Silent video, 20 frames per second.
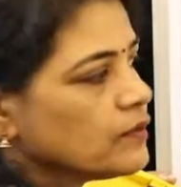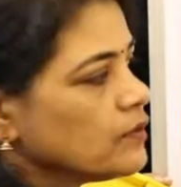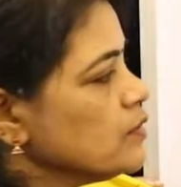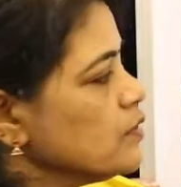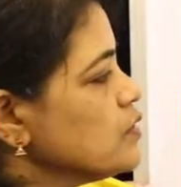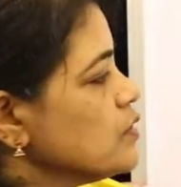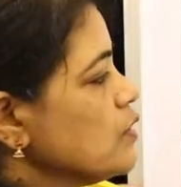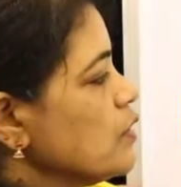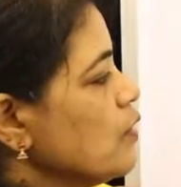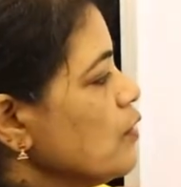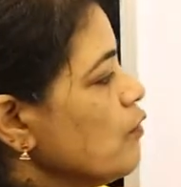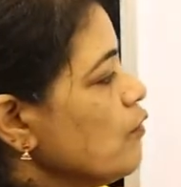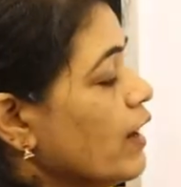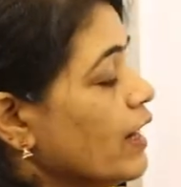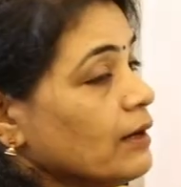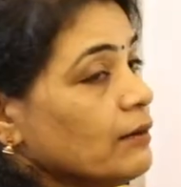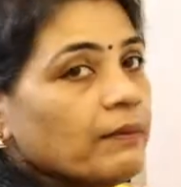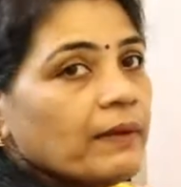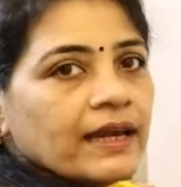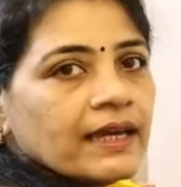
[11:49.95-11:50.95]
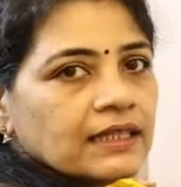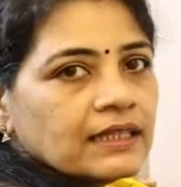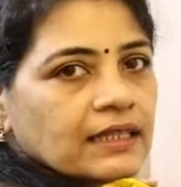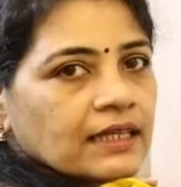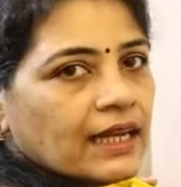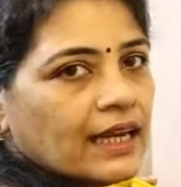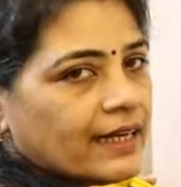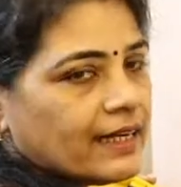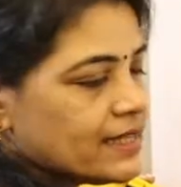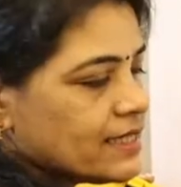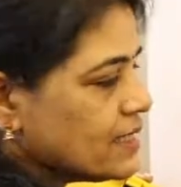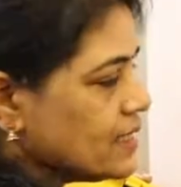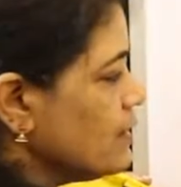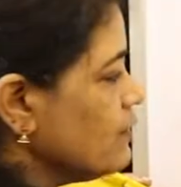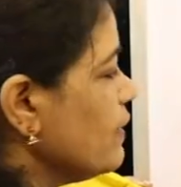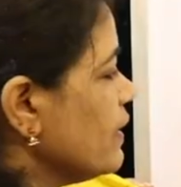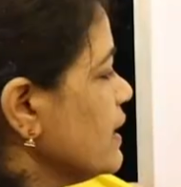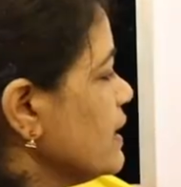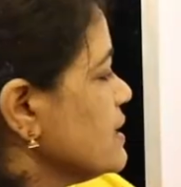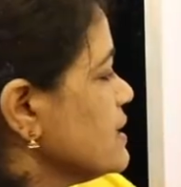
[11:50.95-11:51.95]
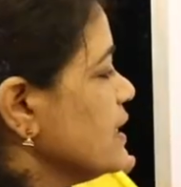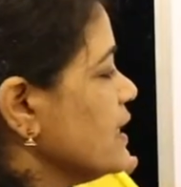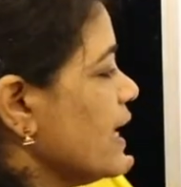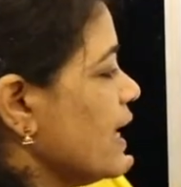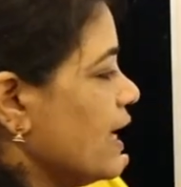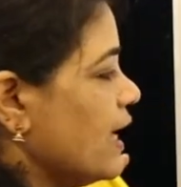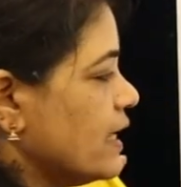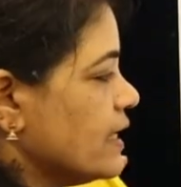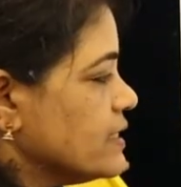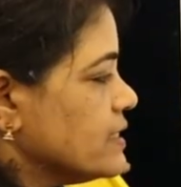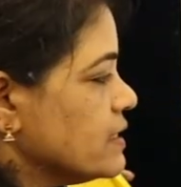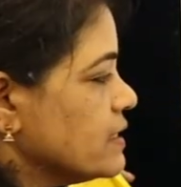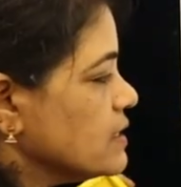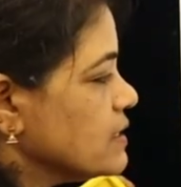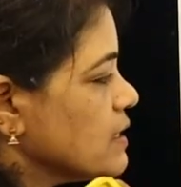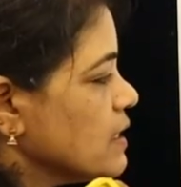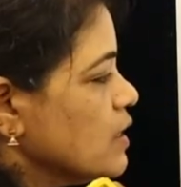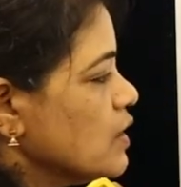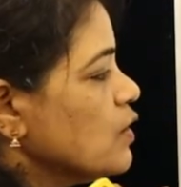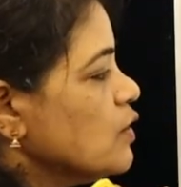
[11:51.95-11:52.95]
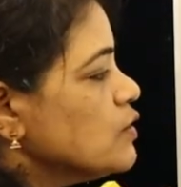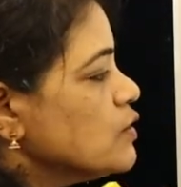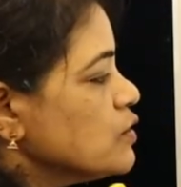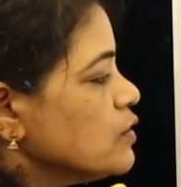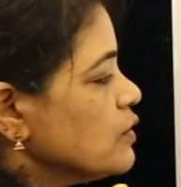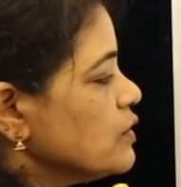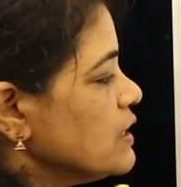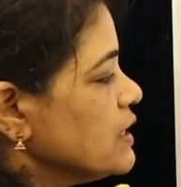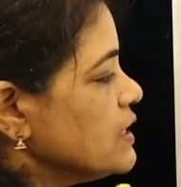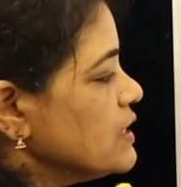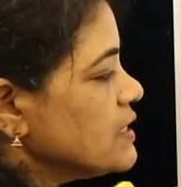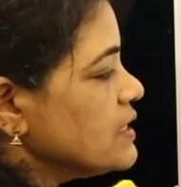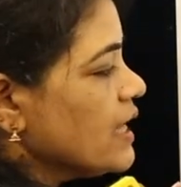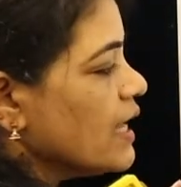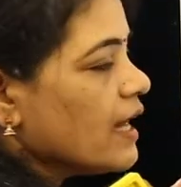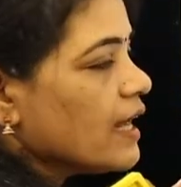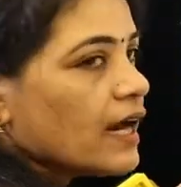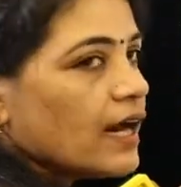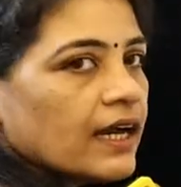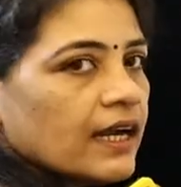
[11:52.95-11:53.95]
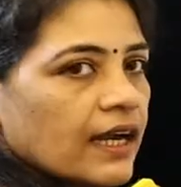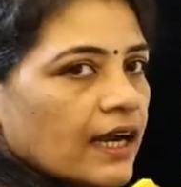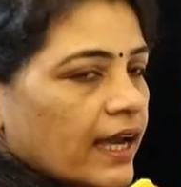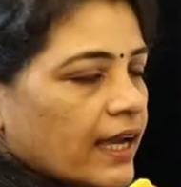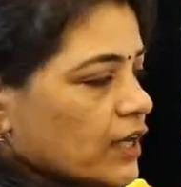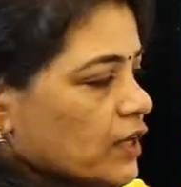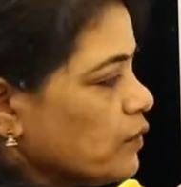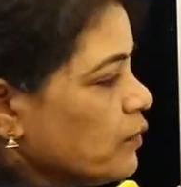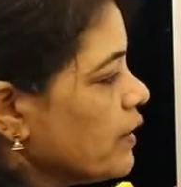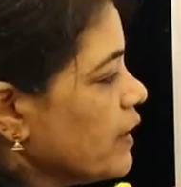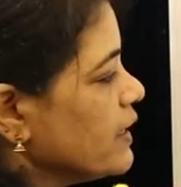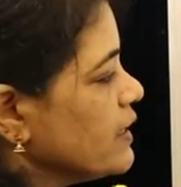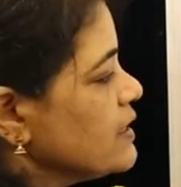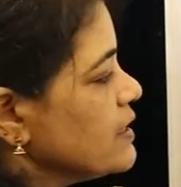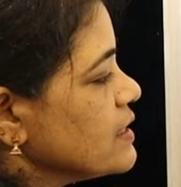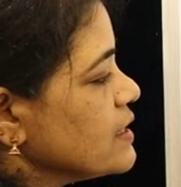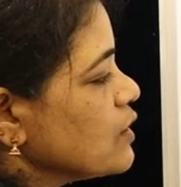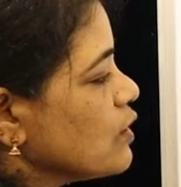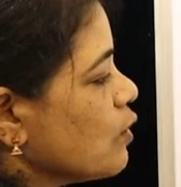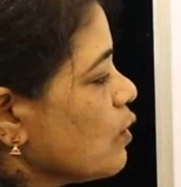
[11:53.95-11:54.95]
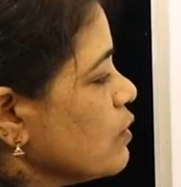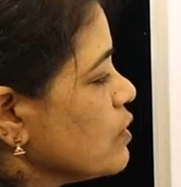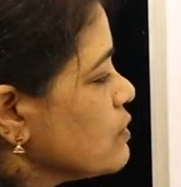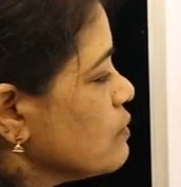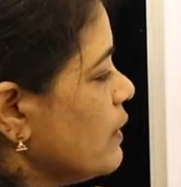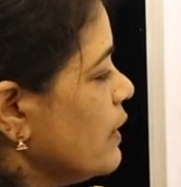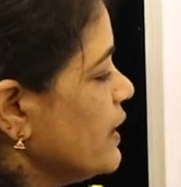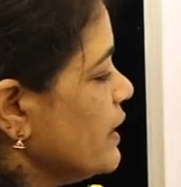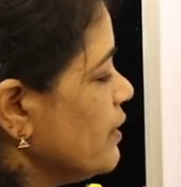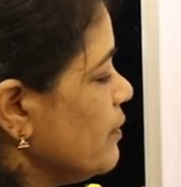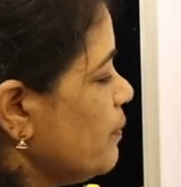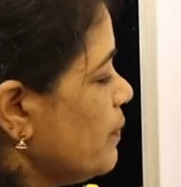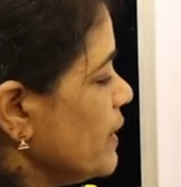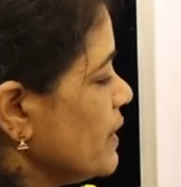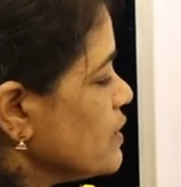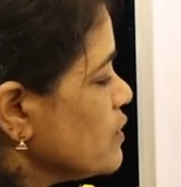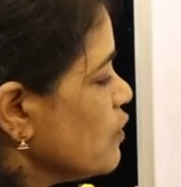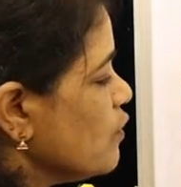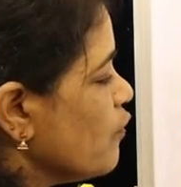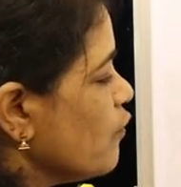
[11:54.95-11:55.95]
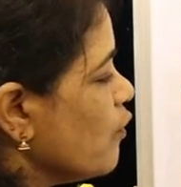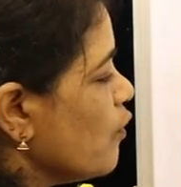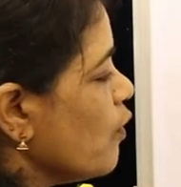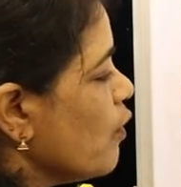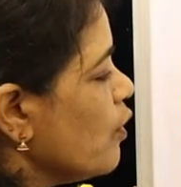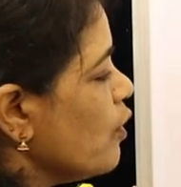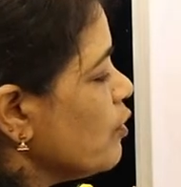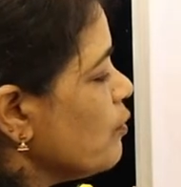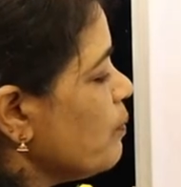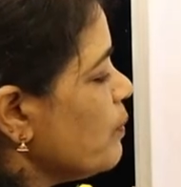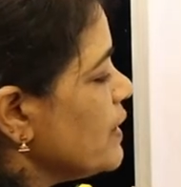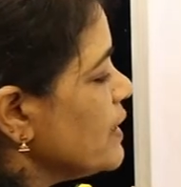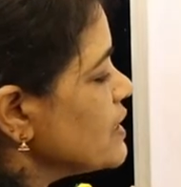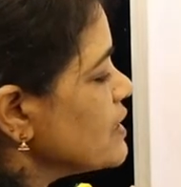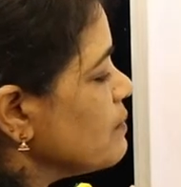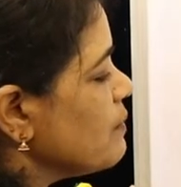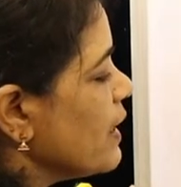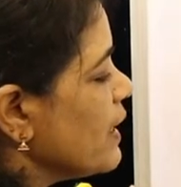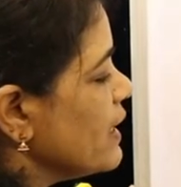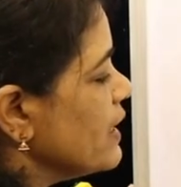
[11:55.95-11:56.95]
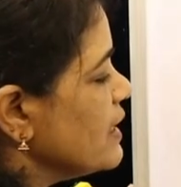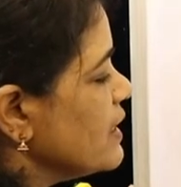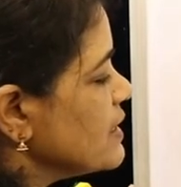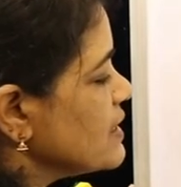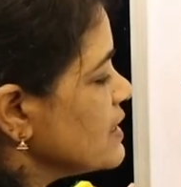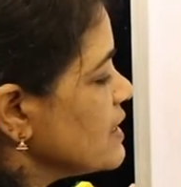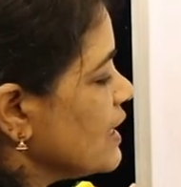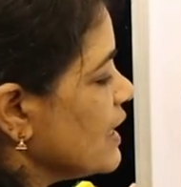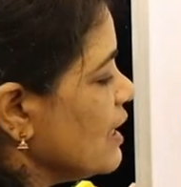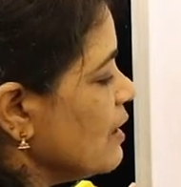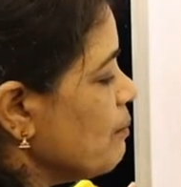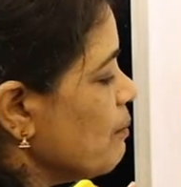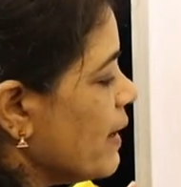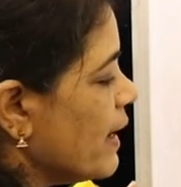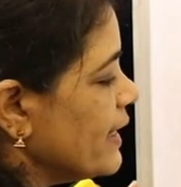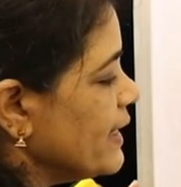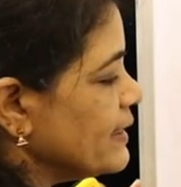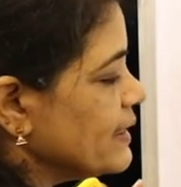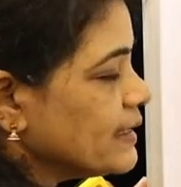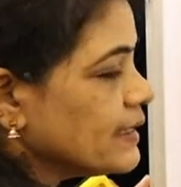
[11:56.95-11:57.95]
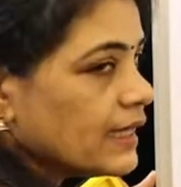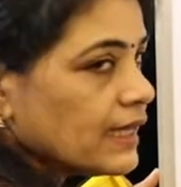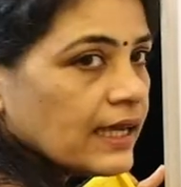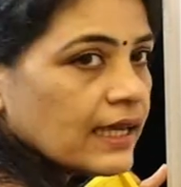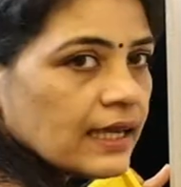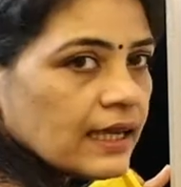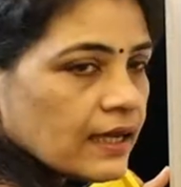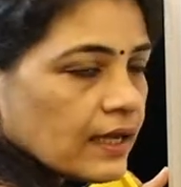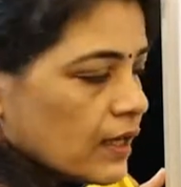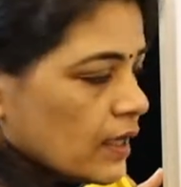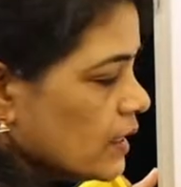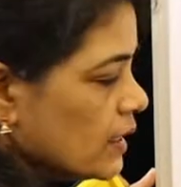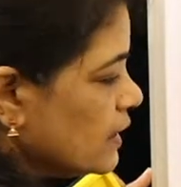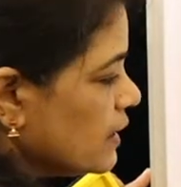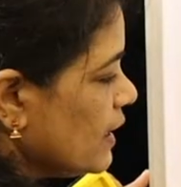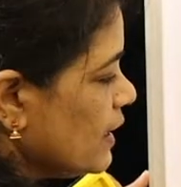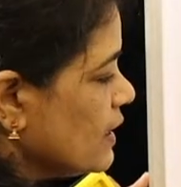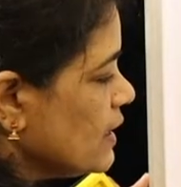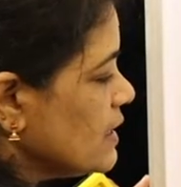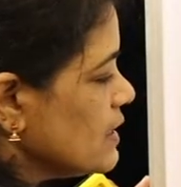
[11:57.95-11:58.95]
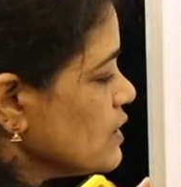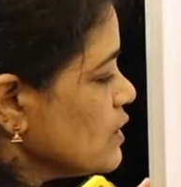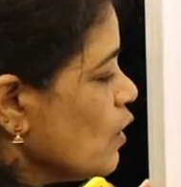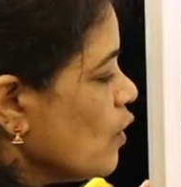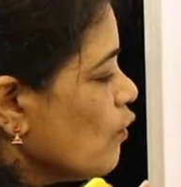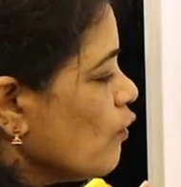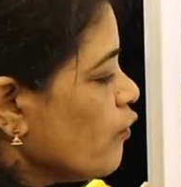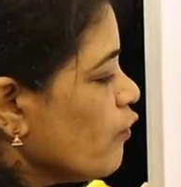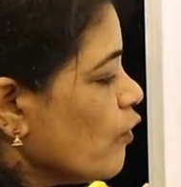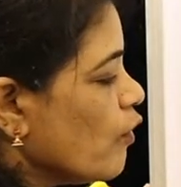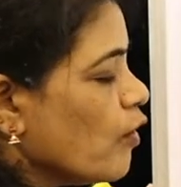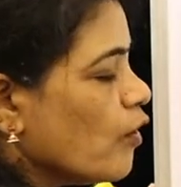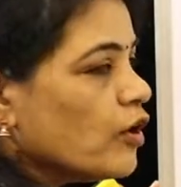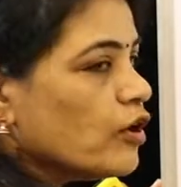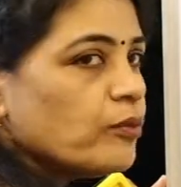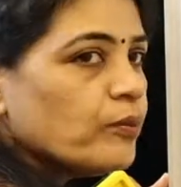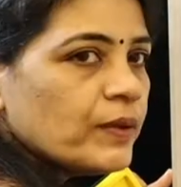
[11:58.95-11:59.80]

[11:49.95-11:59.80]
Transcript: So 1 by 3. Let us see what is in LHS. So since they are unlike, you can just cross multiply. So 4 plus minus 3 by 3, that is 4